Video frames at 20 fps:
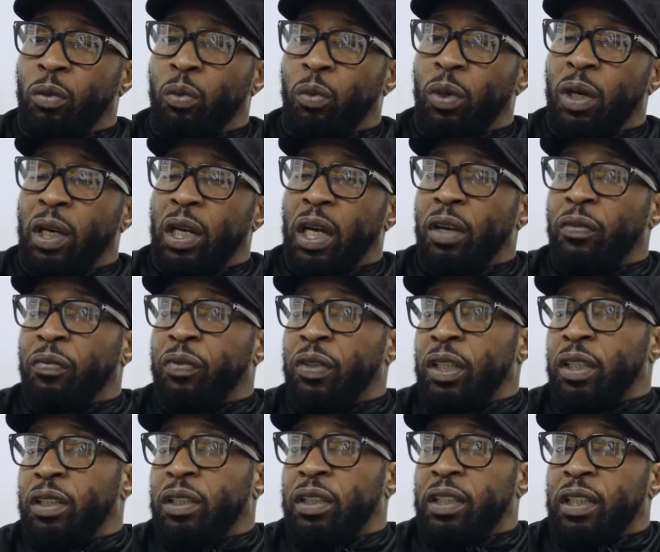where I
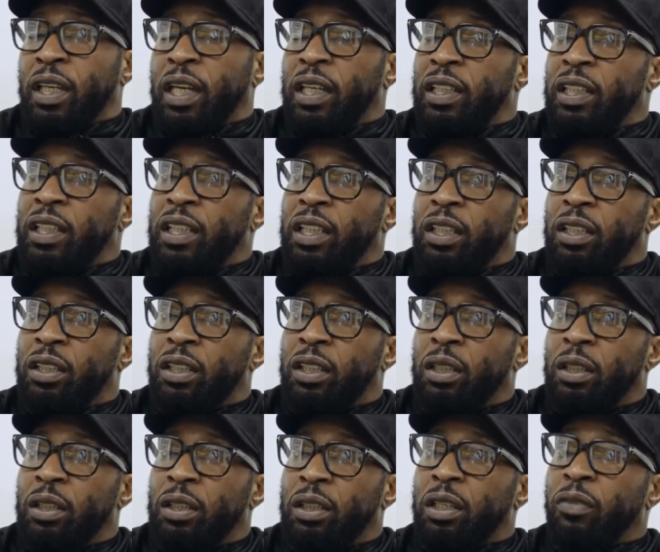feel they need
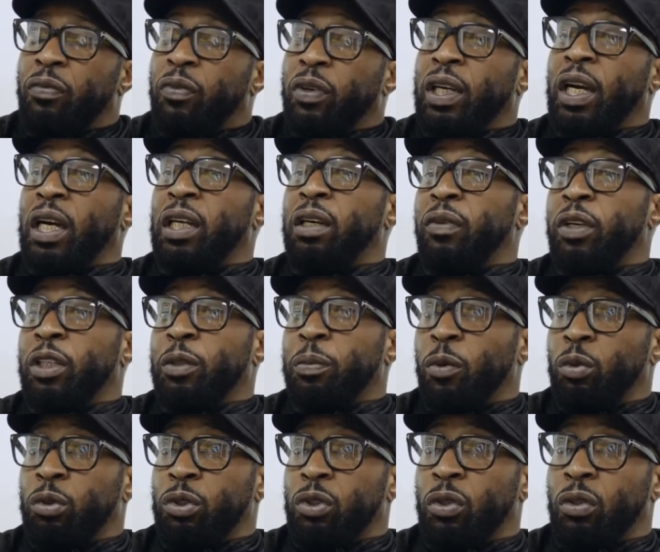different kind of
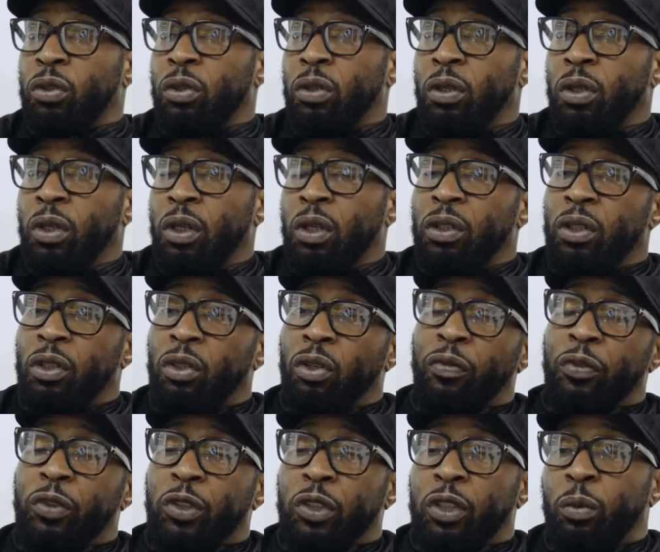exposure, then
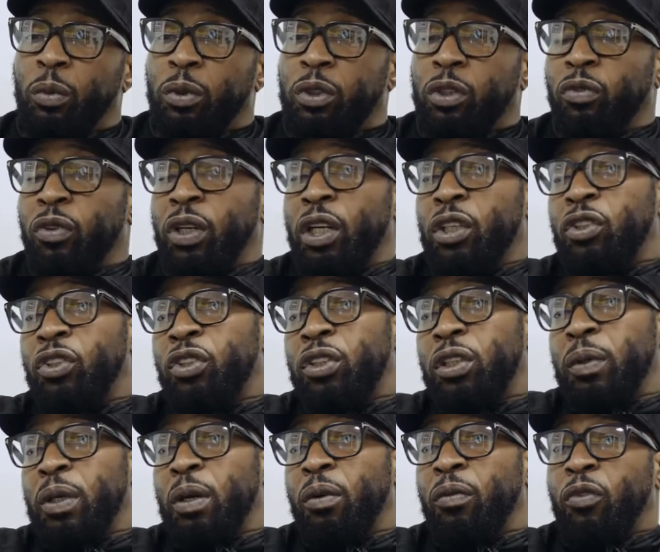obviously with the
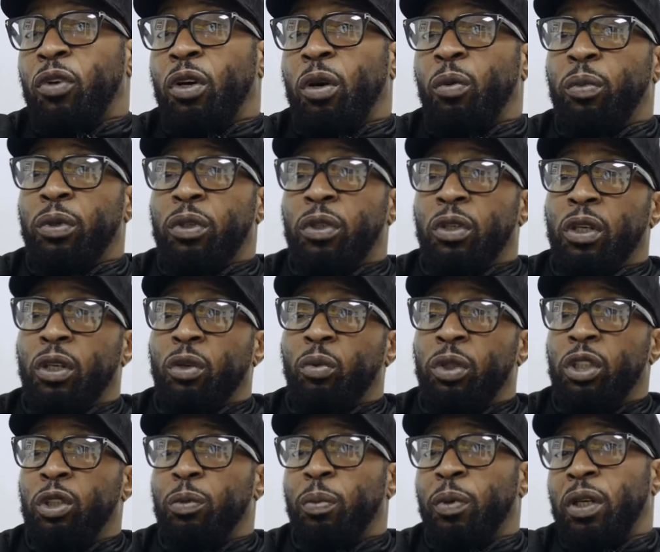relationship that I've got with
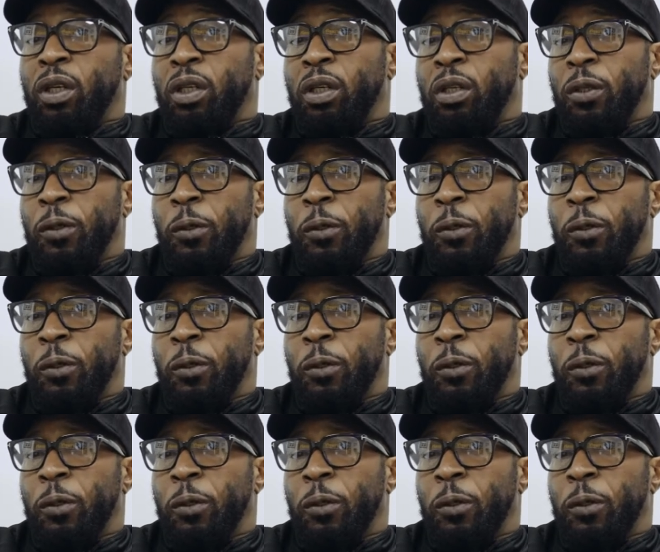Queensbury